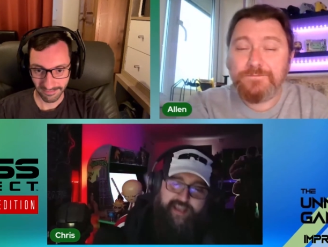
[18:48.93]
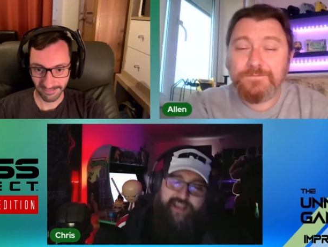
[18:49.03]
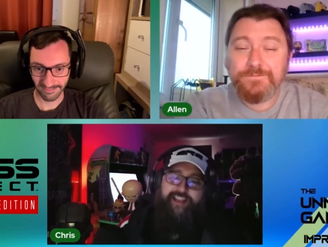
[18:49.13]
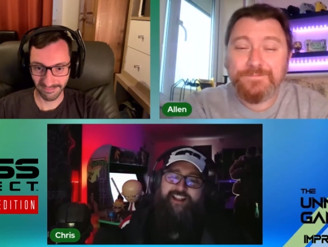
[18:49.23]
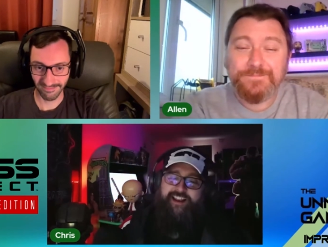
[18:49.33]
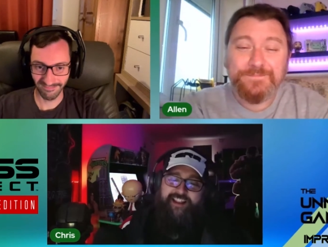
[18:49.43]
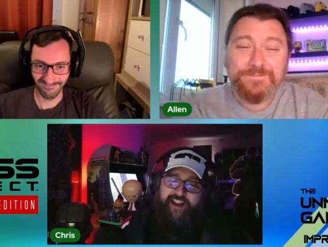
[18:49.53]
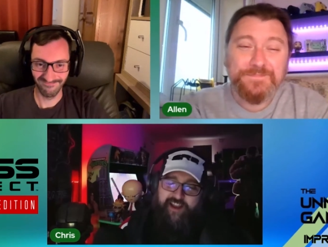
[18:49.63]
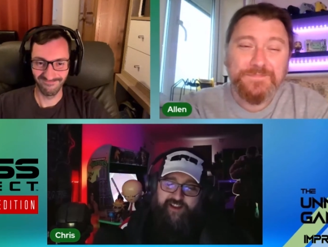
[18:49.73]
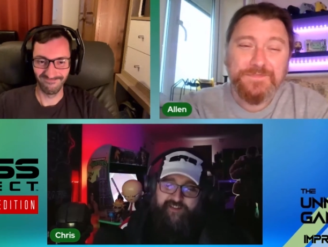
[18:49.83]
Speaker 1: you know,
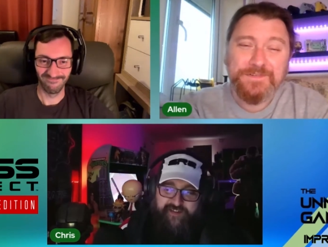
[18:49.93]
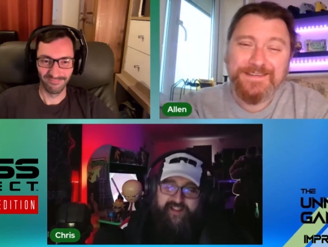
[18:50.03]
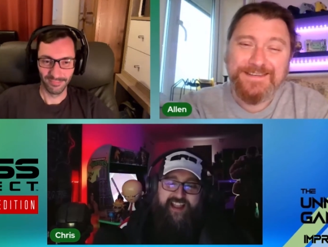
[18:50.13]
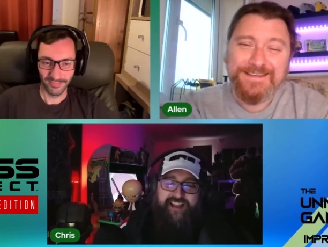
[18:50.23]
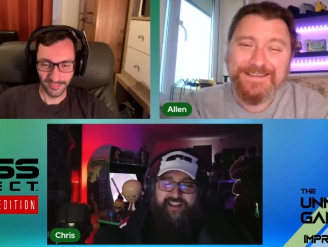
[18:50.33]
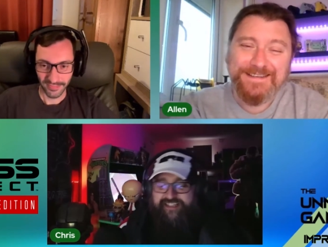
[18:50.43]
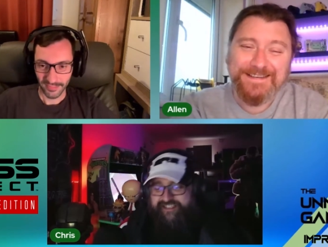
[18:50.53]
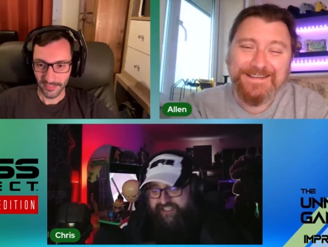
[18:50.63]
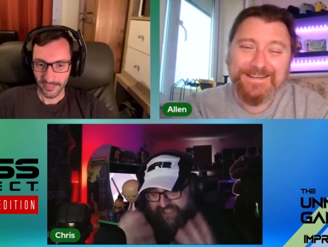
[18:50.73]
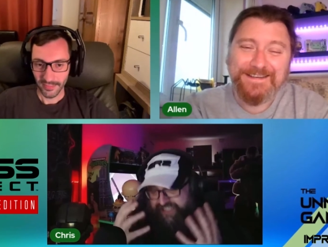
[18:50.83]
like she
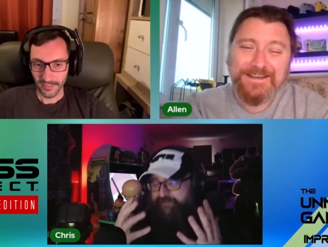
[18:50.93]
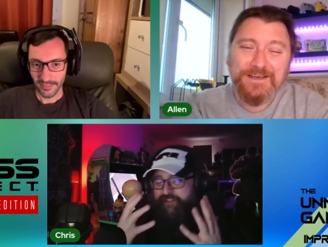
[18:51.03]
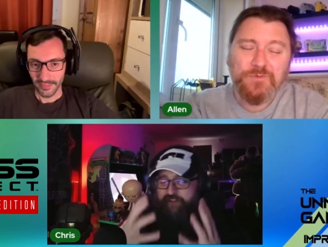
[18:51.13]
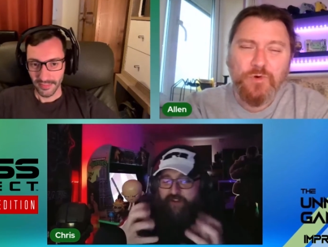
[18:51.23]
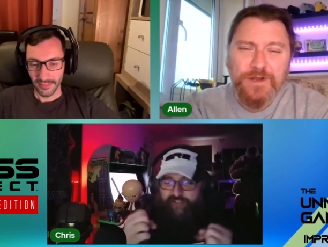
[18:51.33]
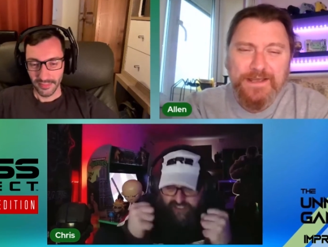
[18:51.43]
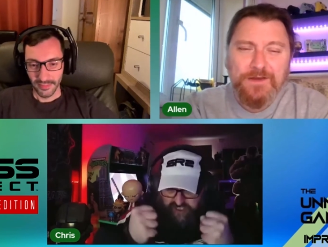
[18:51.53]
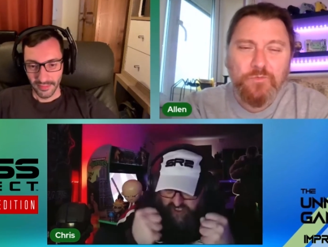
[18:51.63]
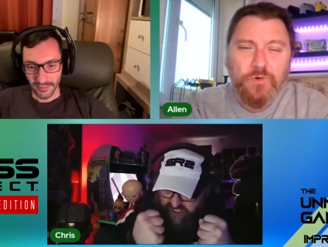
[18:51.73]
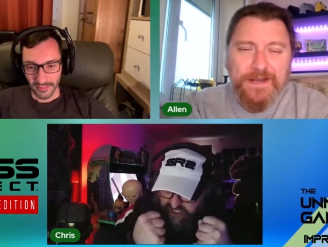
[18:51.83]
says some stuff, and I was like,
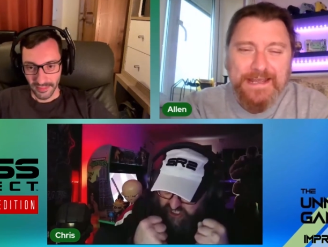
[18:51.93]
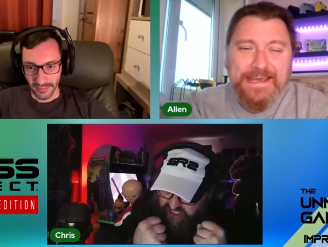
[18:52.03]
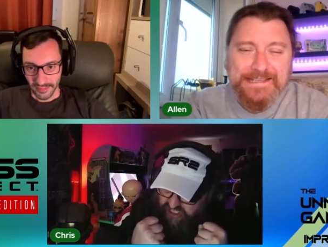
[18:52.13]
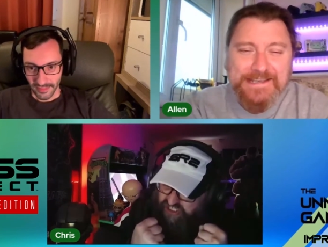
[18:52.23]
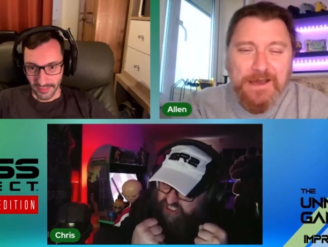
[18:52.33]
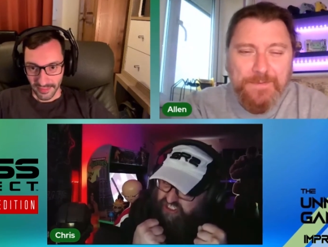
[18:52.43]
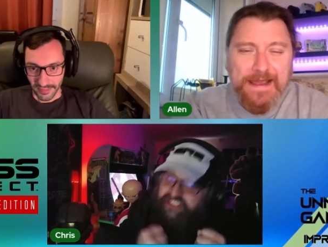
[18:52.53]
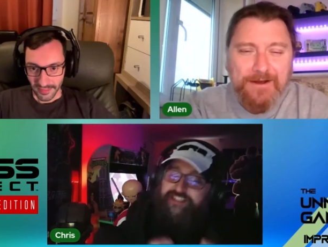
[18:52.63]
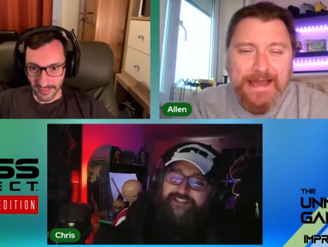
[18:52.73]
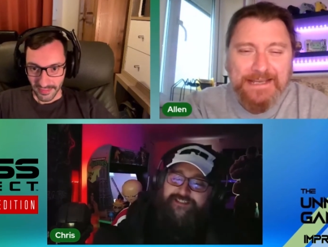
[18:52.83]
oh!
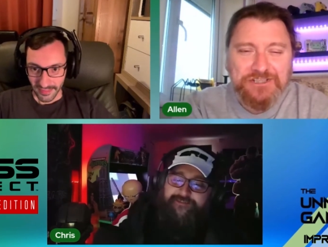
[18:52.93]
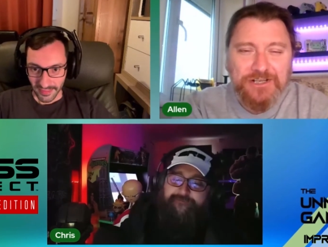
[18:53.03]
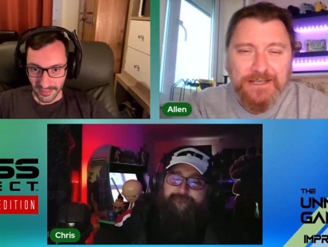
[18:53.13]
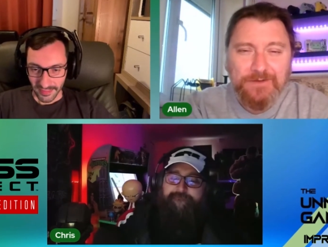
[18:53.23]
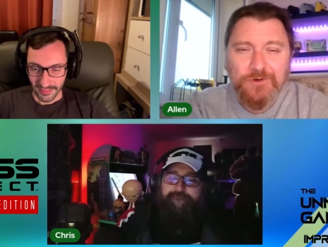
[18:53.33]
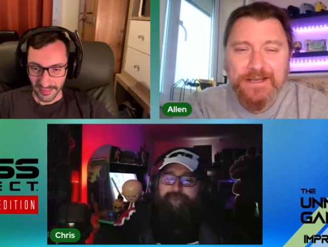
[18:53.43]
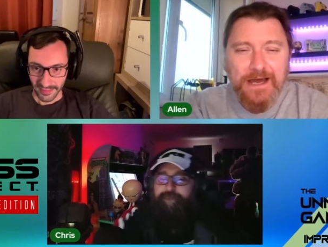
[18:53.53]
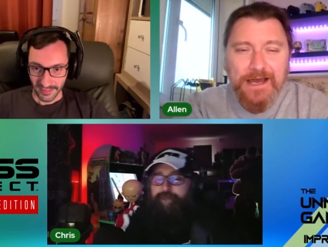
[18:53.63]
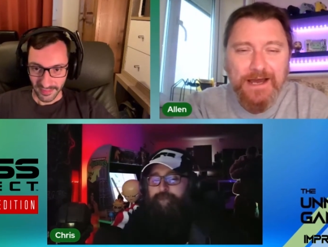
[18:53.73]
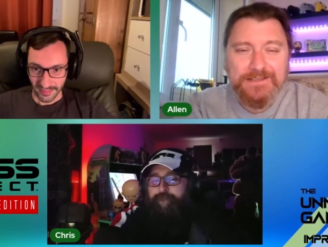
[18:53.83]
about
Speaker 2: Ashley? What
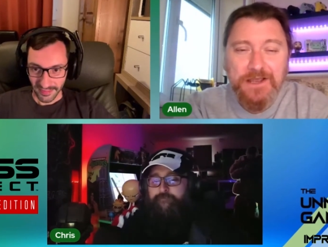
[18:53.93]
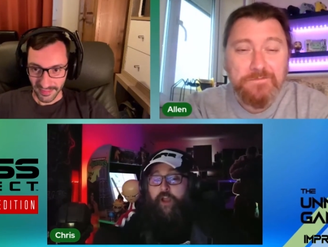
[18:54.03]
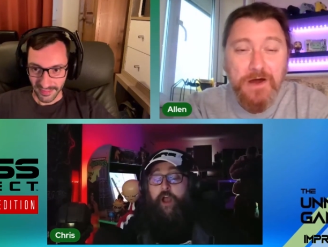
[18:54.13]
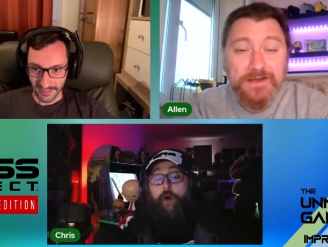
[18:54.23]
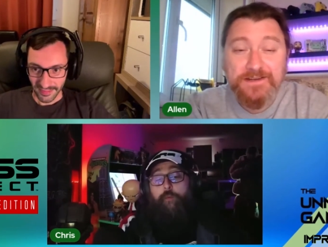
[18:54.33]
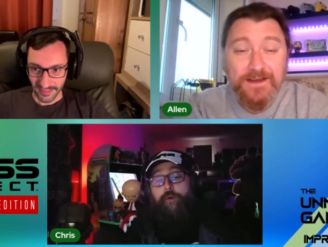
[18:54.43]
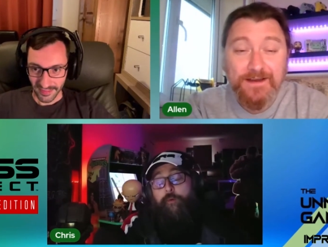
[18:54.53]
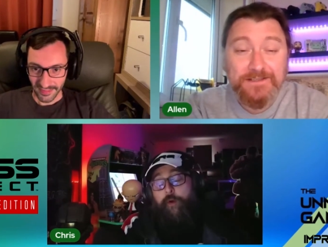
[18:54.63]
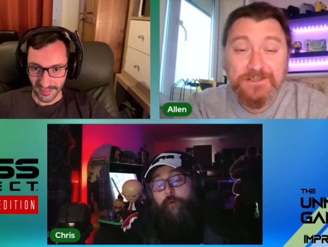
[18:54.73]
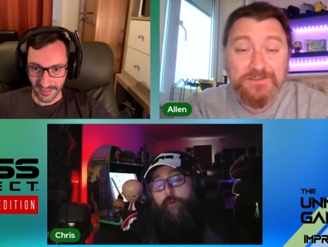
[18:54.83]
I, I don't well, mind her.
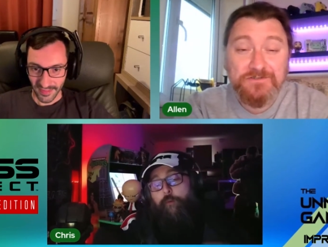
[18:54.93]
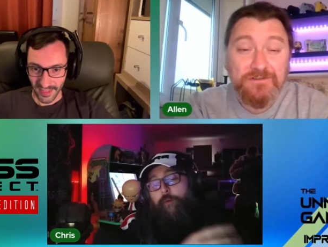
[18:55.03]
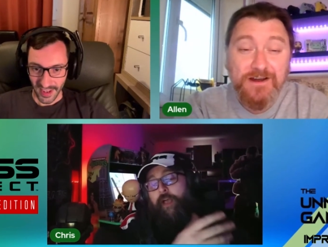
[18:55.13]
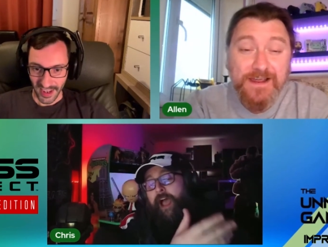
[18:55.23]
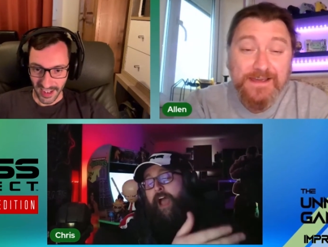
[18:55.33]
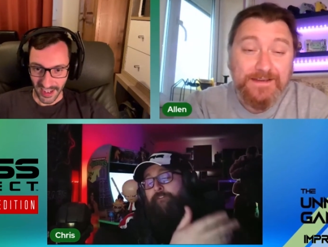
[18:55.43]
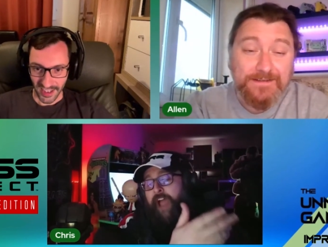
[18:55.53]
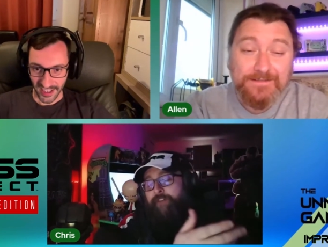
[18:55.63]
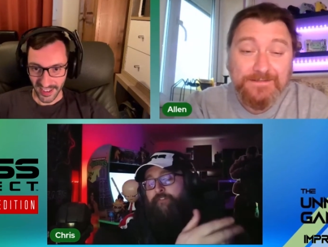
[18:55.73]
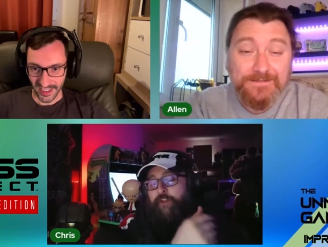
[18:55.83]
Speaker 1: Well, She's all right. Have, have, a
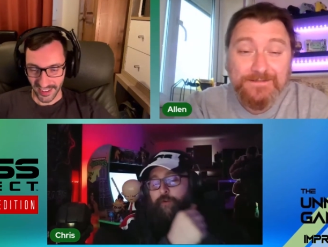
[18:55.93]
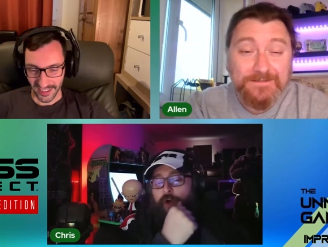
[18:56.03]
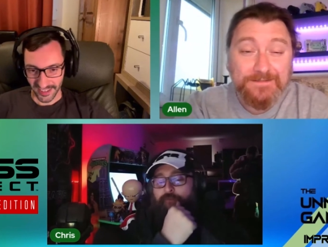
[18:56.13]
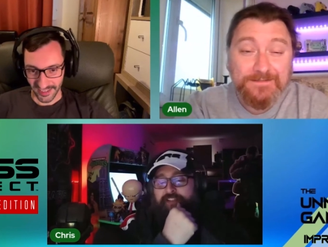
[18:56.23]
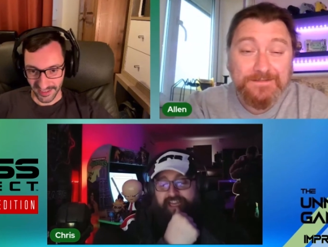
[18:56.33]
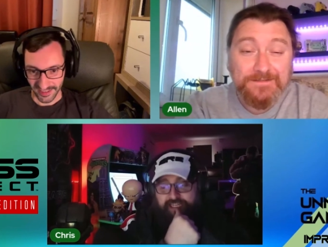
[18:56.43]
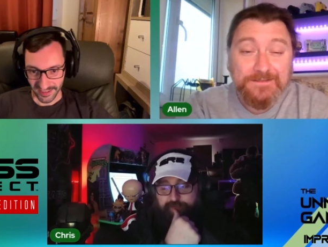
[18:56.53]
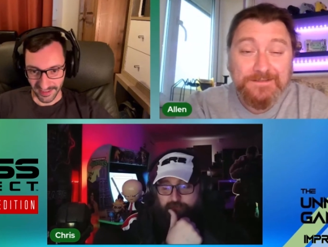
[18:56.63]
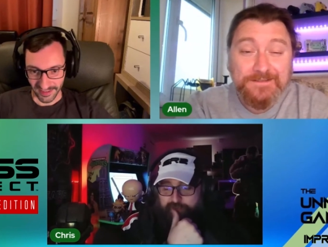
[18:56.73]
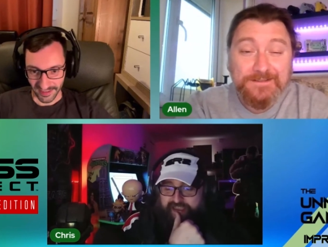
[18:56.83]
few conversations with her,
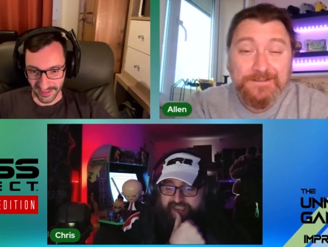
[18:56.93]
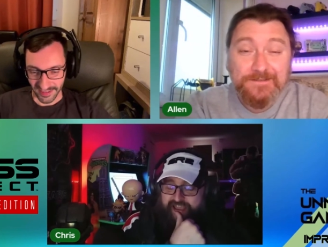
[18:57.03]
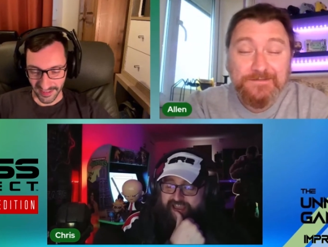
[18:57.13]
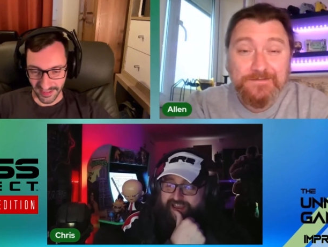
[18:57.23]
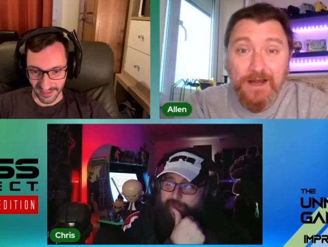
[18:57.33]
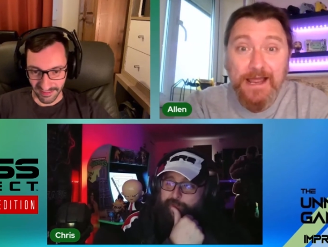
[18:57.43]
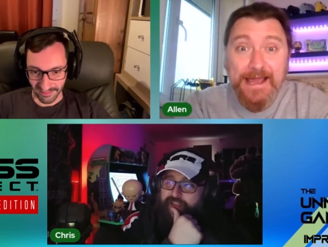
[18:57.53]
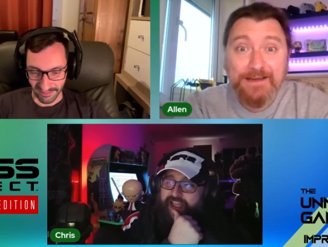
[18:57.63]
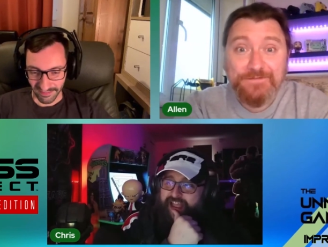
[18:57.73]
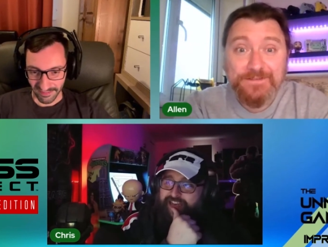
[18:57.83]
mate. Um, I
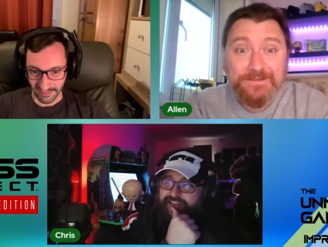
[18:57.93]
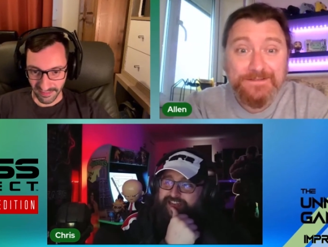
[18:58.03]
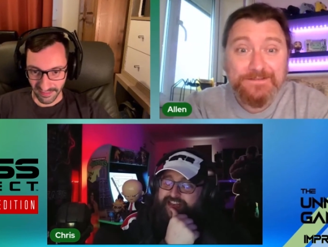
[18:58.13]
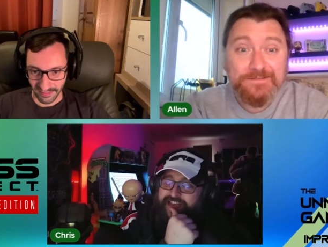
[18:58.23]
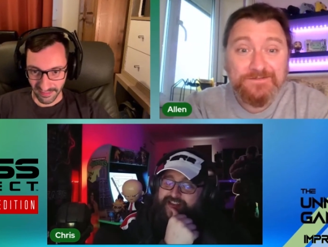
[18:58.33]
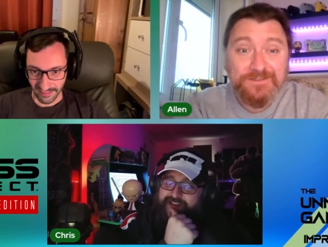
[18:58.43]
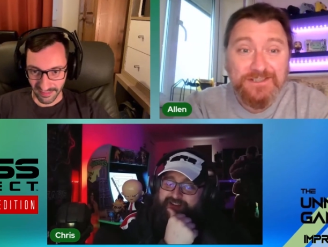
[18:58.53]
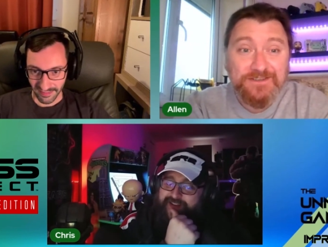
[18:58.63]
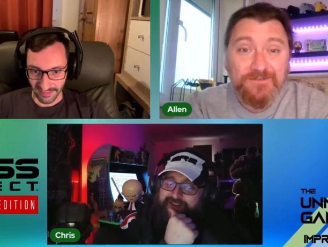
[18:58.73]
and, have. She's